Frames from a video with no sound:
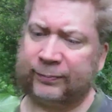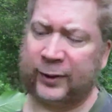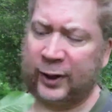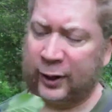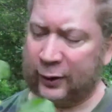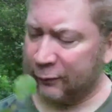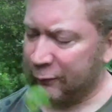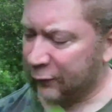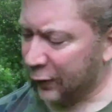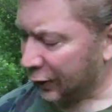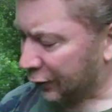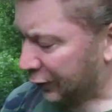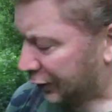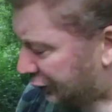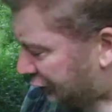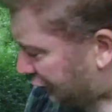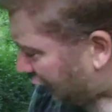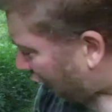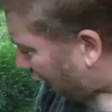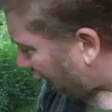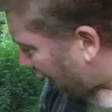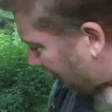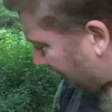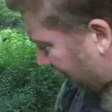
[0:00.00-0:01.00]
very
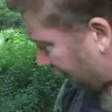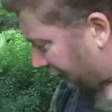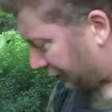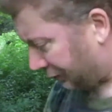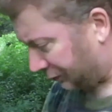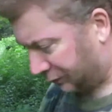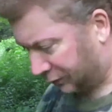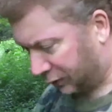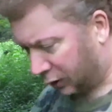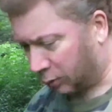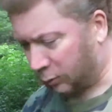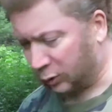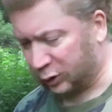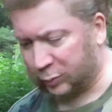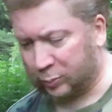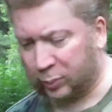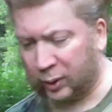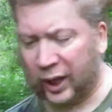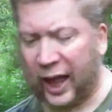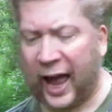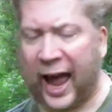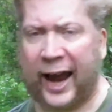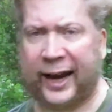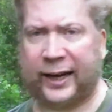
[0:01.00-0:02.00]
dark, almost
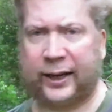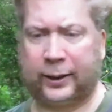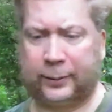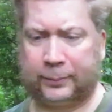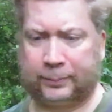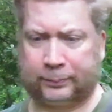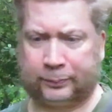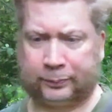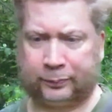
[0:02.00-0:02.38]
black.